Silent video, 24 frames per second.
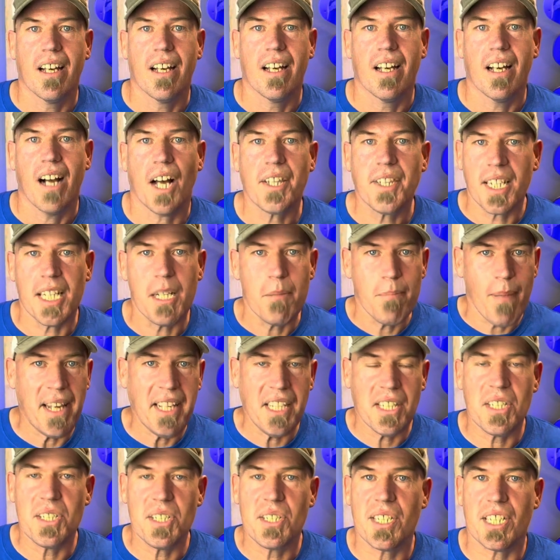I think the main
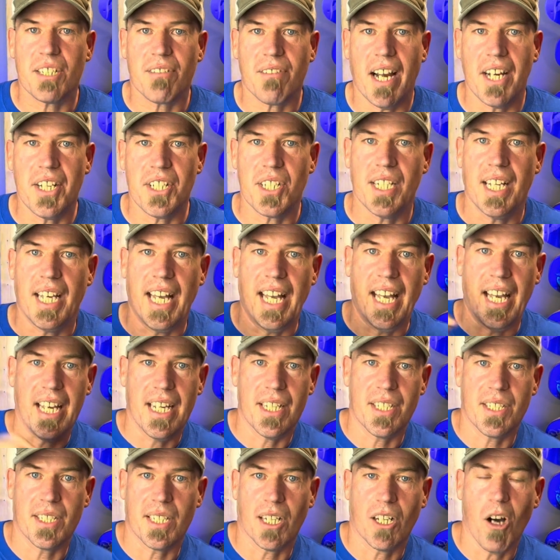consideration here
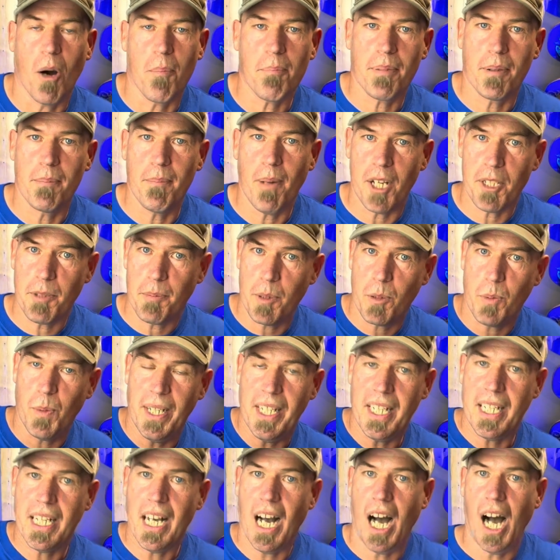is the compromise between
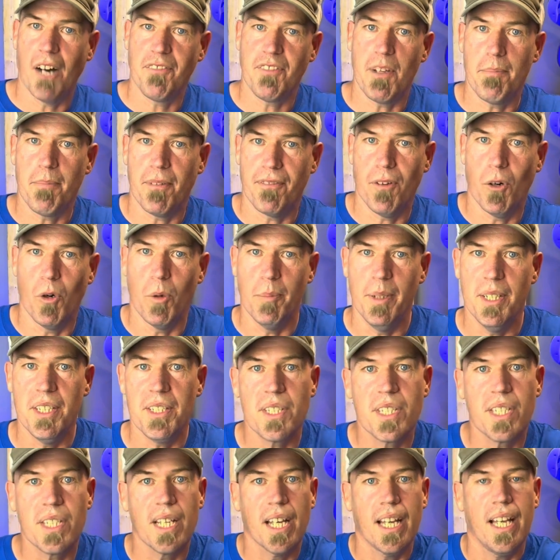carving
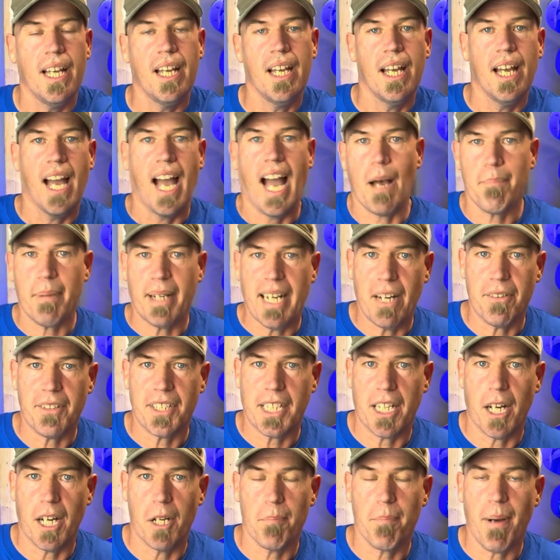performance and being able to
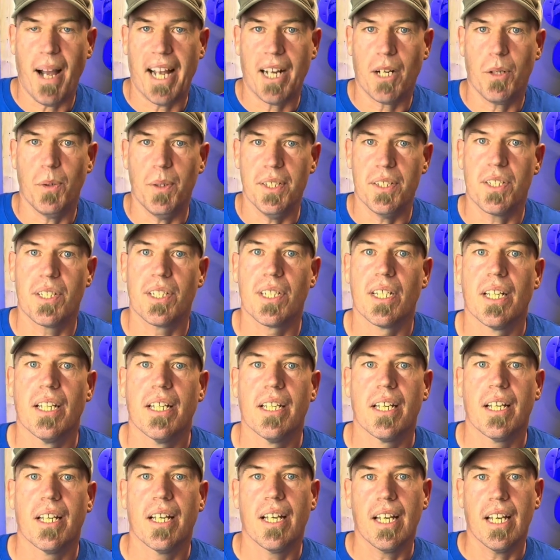go backwards.
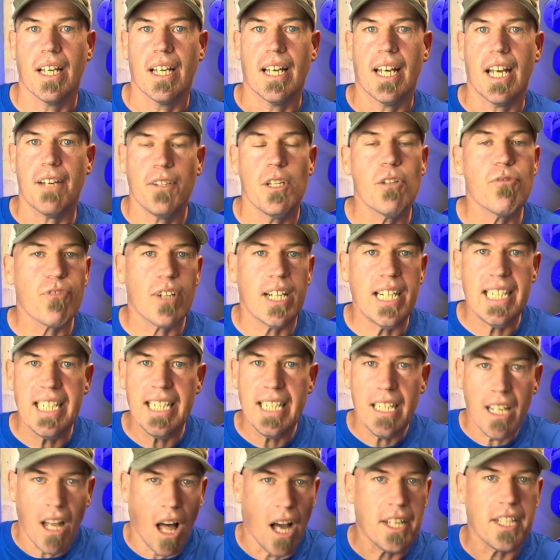If you really
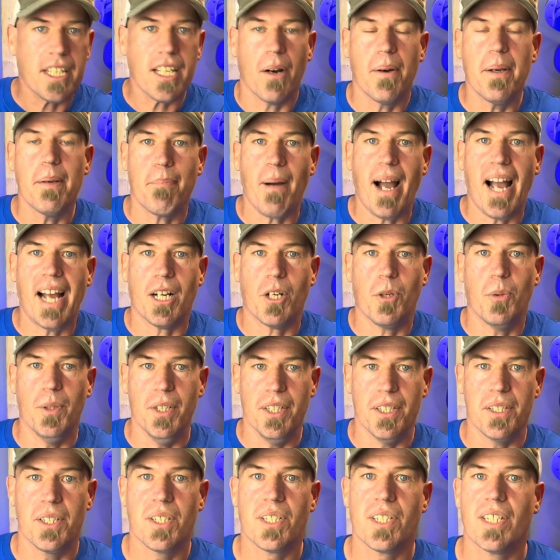like going
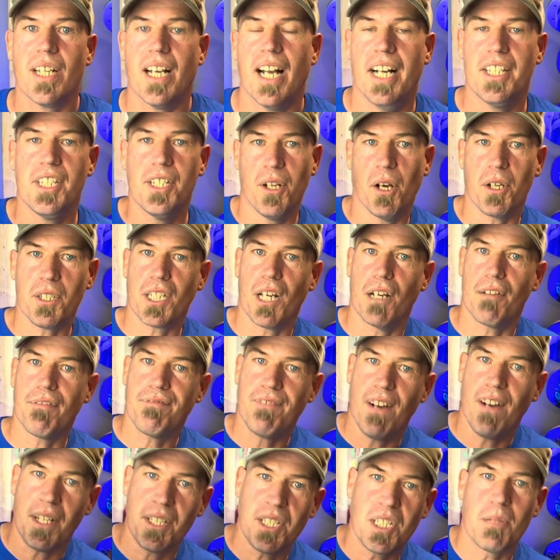backwards and you're not so
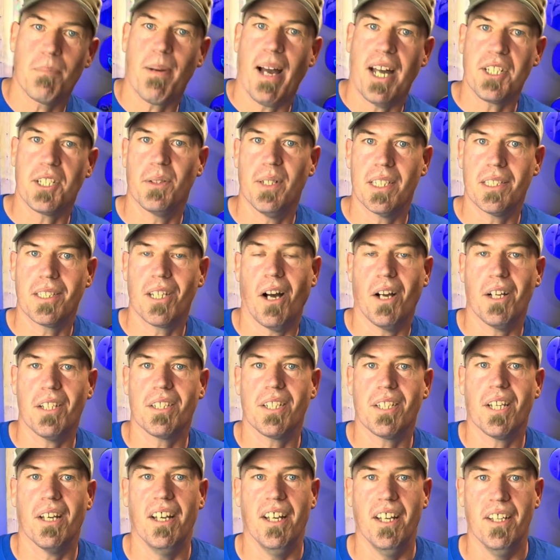fussed about doing tight
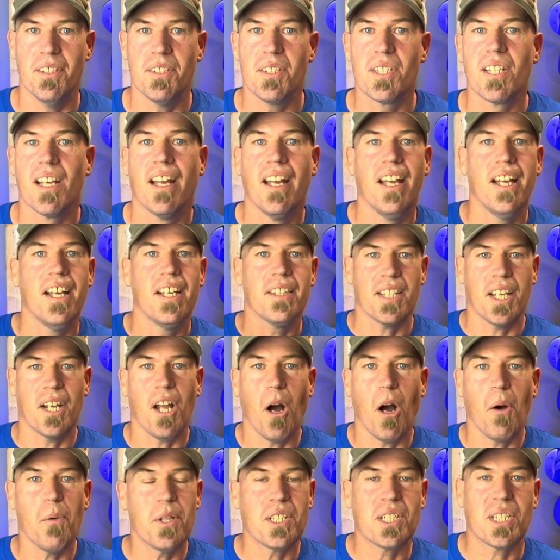turns, then I
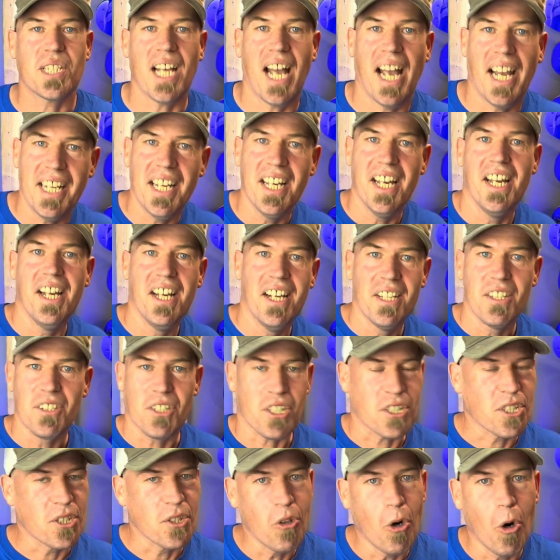would say
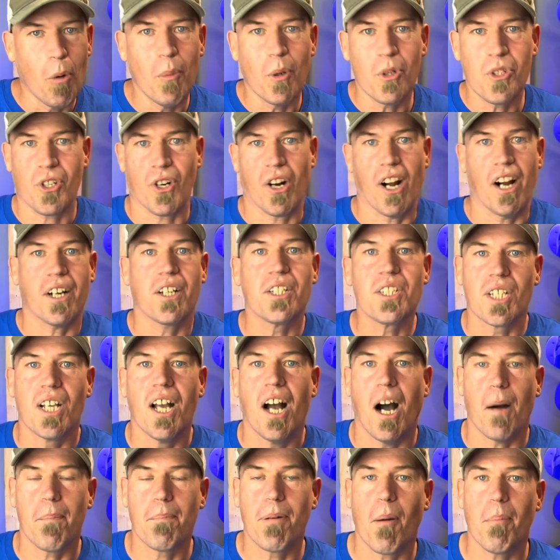just normal trucks
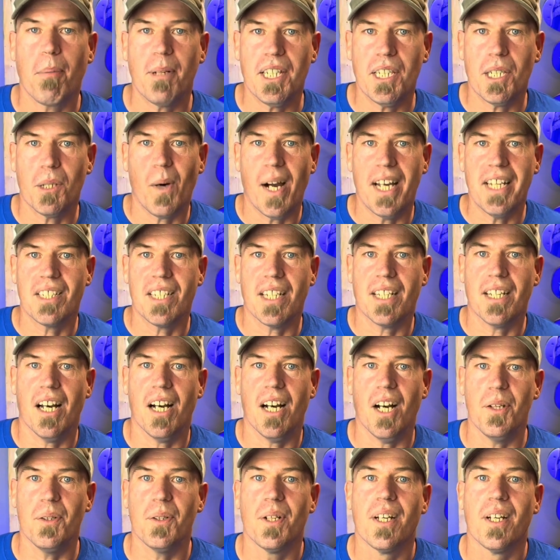are probably the way to go.